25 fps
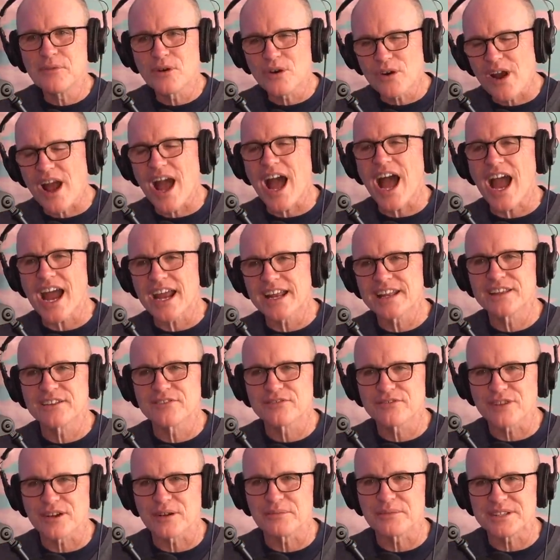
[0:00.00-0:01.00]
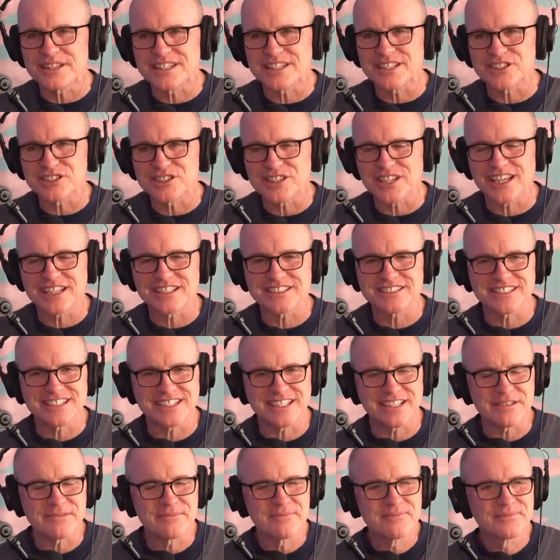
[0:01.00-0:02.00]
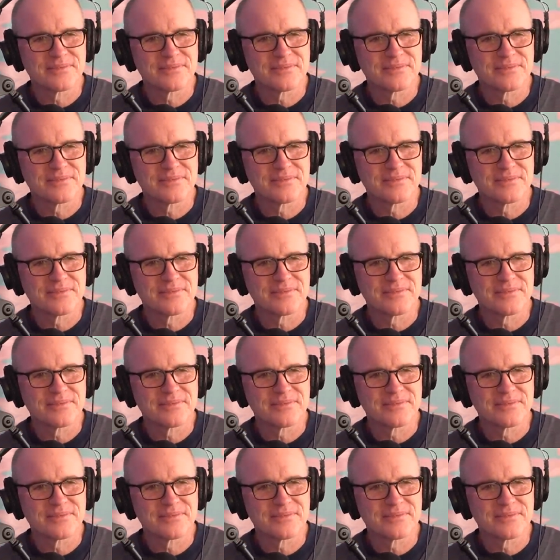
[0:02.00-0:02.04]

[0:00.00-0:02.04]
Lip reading: more hiding from it than chasing it.